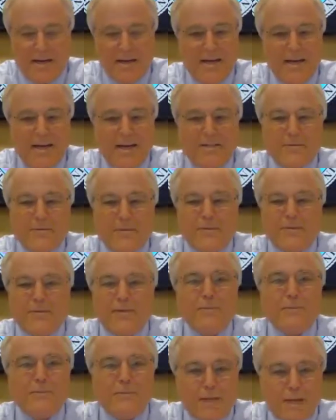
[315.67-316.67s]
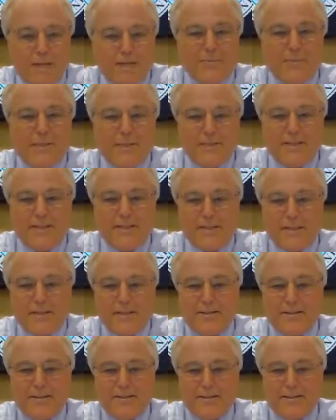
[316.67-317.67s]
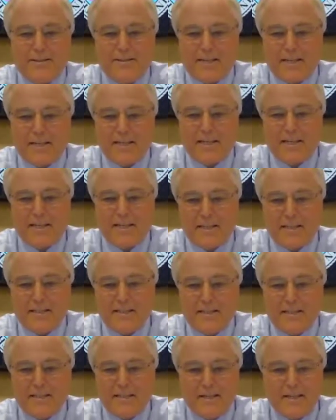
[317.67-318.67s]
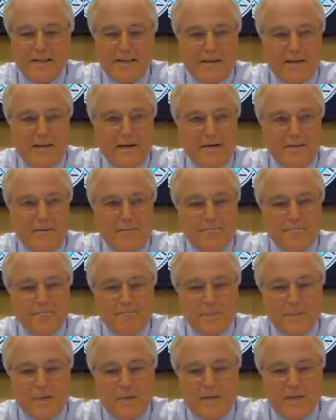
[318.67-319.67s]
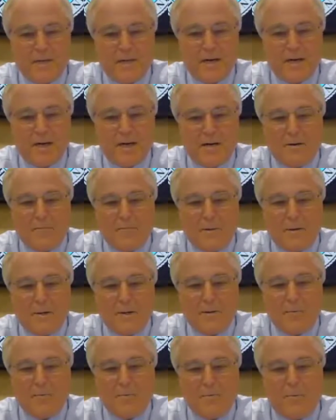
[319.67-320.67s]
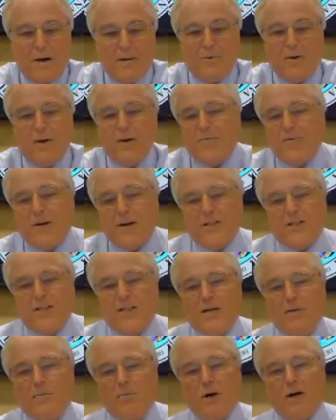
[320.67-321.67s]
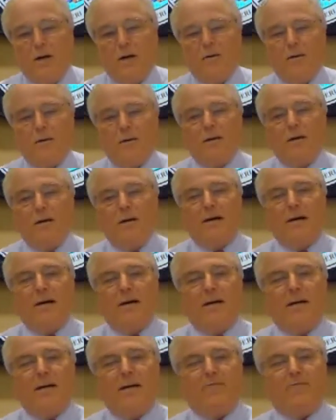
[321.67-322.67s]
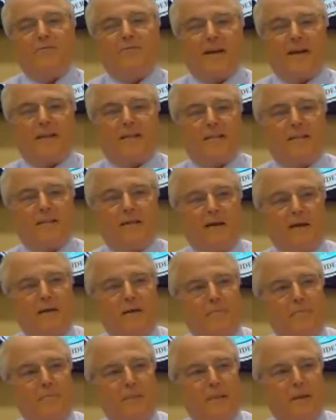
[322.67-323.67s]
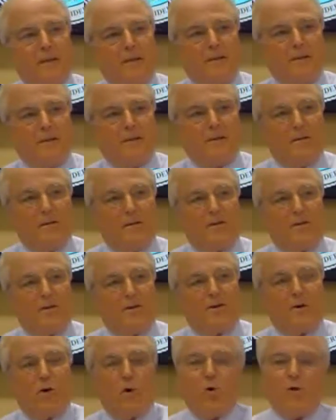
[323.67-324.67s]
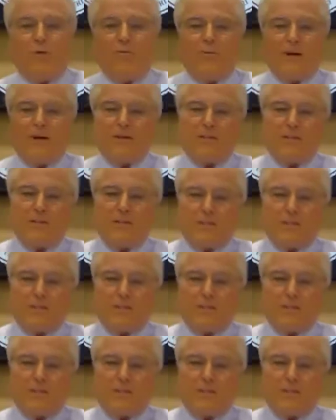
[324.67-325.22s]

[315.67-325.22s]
It has been some adjustment to this, to say the least, but we are functioning well. And in fact, the core